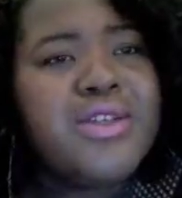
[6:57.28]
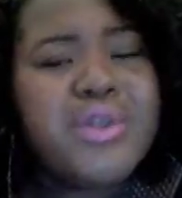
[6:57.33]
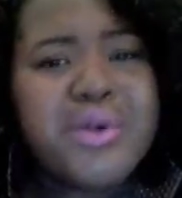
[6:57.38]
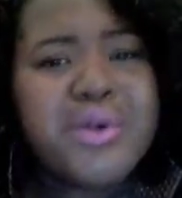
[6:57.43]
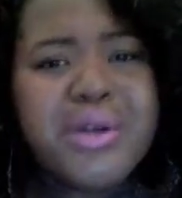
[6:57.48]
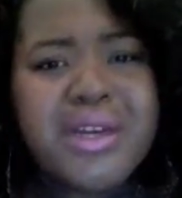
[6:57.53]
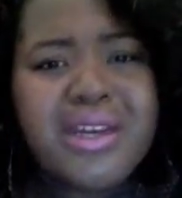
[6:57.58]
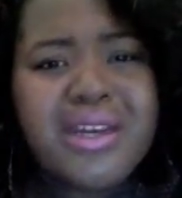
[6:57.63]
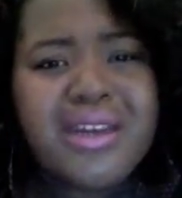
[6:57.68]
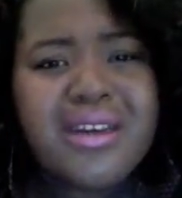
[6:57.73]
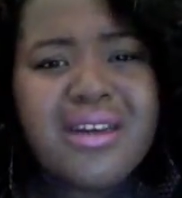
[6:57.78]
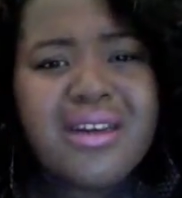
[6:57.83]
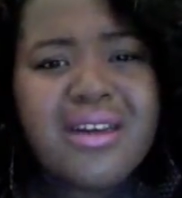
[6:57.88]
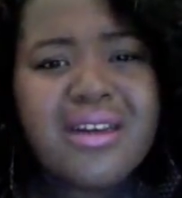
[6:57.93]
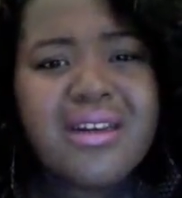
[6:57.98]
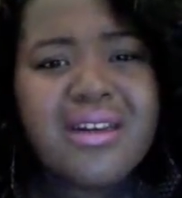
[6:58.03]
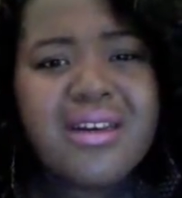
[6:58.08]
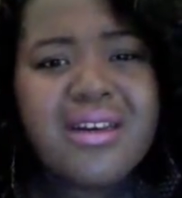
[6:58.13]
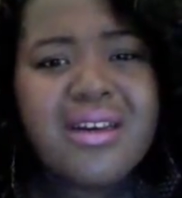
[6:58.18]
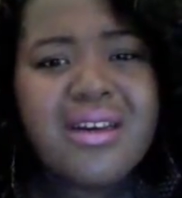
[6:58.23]

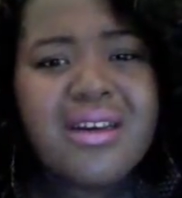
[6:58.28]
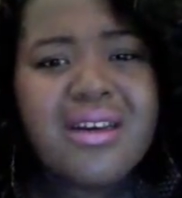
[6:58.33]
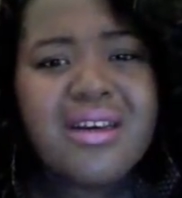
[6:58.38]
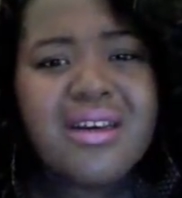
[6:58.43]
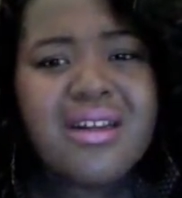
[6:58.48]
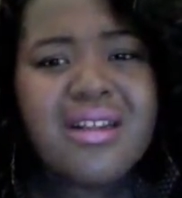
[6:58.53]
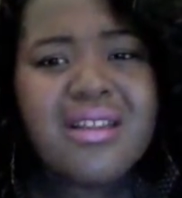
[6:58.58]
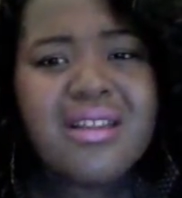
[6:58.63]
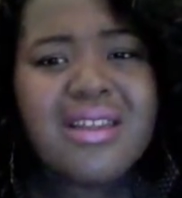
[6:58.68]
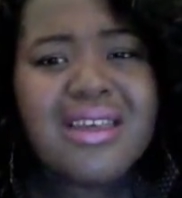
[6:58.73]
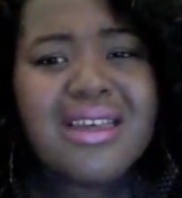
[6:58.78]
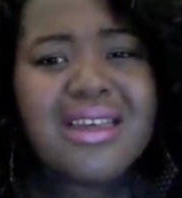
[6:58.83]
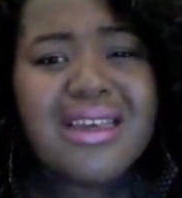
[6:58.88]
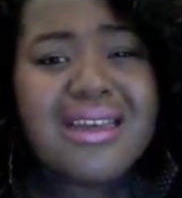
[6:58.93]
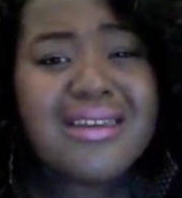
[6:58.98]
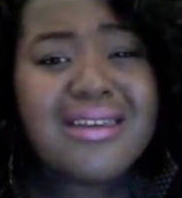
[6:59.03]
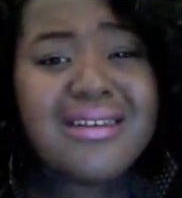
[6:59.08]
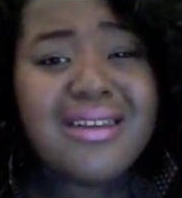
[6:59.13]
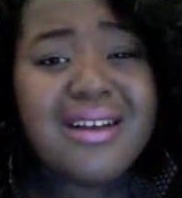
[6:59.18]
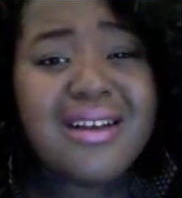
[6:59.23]
during the
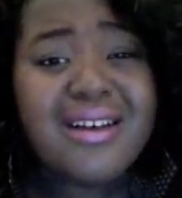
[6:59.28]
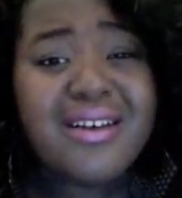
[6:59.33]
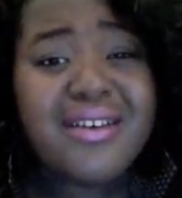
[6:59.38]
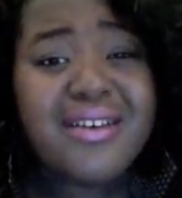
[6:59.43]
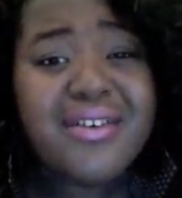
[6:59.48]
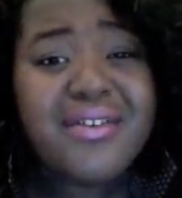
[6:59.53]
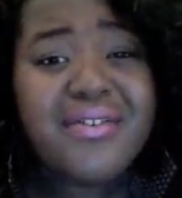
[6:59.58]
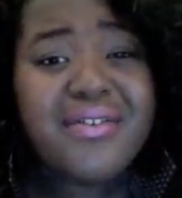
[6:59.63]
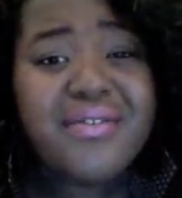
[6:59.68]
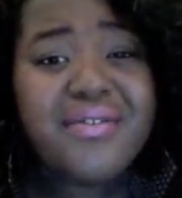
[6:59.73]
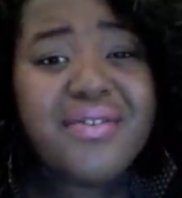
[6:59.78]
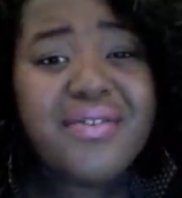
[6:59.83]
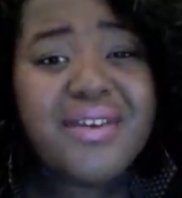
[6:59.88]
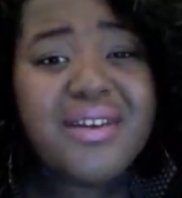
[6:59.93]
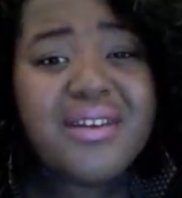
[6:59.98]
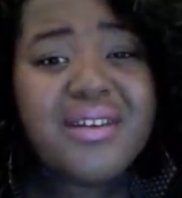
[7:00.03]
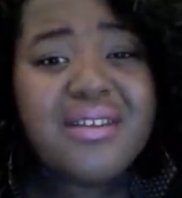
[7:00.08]
end of